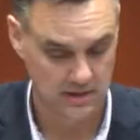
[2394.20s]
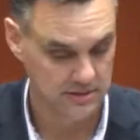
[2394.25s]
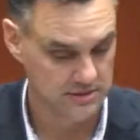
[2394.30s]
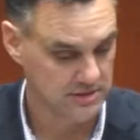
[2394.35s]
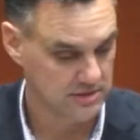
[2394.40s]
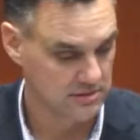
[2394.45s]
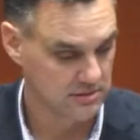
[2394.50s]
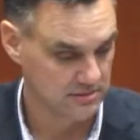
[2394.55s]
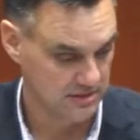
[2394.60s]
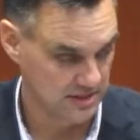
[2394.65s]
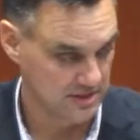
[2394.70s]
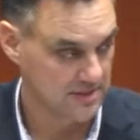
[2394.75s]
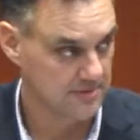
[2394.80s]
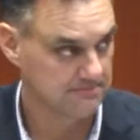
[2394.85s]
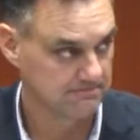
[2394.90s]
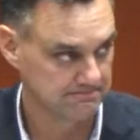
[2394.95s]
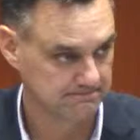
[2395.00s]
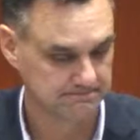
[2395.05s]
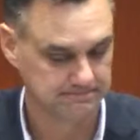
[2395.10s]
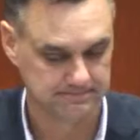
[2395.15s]
I can follow up
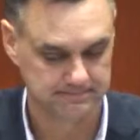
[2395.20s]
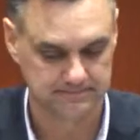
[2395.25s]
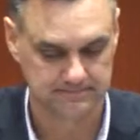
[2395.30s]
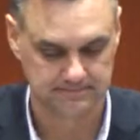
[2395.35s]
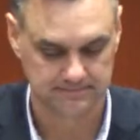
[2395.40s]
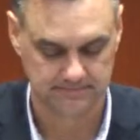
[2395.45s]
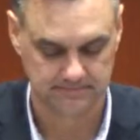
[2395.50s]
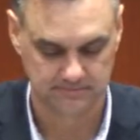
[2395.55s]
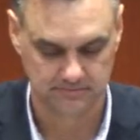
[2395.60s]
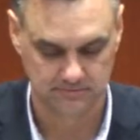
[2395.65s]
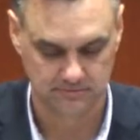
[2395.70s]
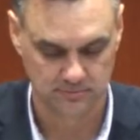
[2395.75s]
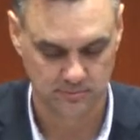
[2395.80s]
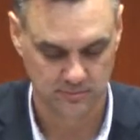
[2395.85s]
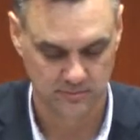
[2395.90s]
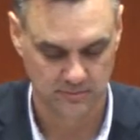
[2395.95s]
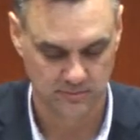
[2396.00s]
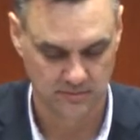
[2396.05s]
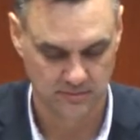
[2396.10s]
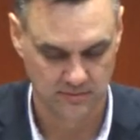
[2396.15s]
with that. I would
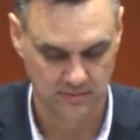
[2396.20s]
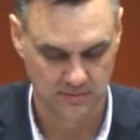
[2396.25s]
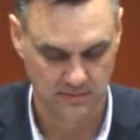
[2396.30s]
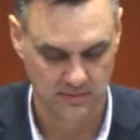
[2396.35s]
move that